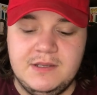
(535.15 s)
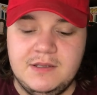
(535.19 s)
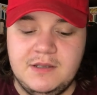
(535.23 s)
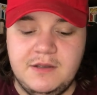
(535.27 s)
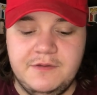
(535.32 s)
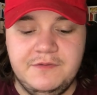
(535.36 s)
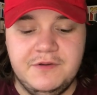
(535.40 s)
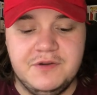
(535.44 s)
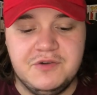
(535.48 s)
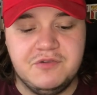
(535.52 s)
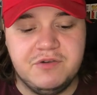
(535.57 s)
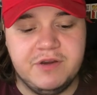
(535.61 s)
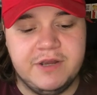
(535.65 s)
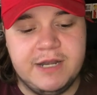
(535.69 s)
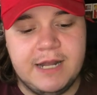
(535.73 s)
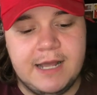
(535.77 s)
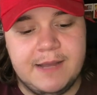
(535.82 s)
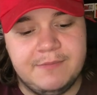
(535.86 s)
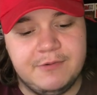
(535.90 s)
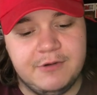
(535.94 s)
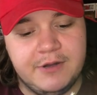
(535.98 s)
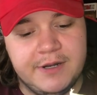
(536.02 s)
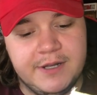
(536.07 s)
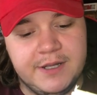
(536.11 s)
Go for green
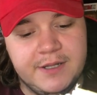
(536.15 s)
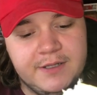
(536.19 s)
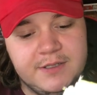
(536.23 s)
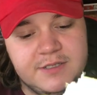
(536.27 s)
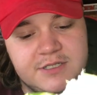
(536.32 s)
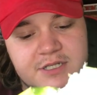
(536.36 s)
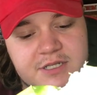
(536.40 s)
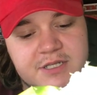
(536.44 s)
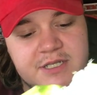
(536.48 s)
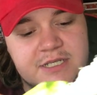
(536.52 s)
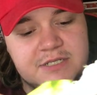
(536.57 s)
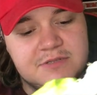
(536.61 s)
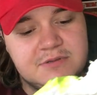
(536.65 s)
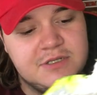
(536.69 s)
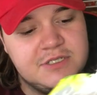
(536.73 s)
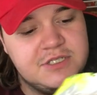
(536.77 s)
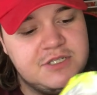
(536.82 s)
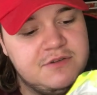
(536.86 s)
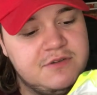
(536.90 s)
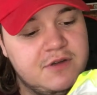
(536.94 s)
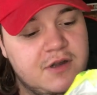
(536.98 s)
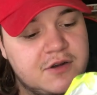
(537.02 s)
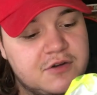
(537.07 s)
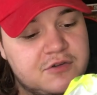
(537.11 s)
apple, I think. So these ones
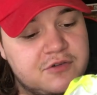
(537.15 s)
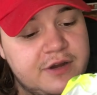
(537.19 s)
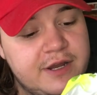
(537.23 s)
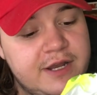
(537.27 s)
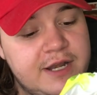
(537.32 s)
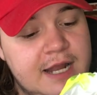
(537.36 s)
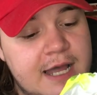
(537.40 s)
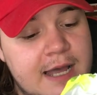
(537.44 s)
you've got green